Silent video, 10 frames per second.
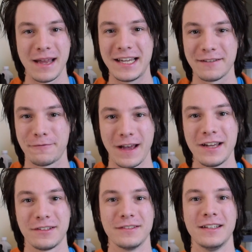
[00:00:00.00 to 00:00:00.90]
make it
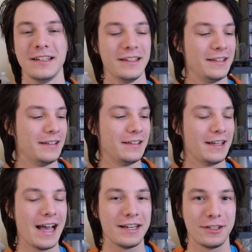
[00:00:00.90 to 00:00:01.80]
fail,
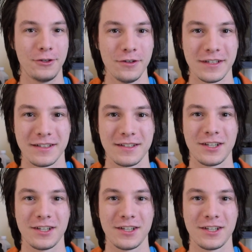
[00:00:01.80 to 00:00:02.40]
and it couldn't.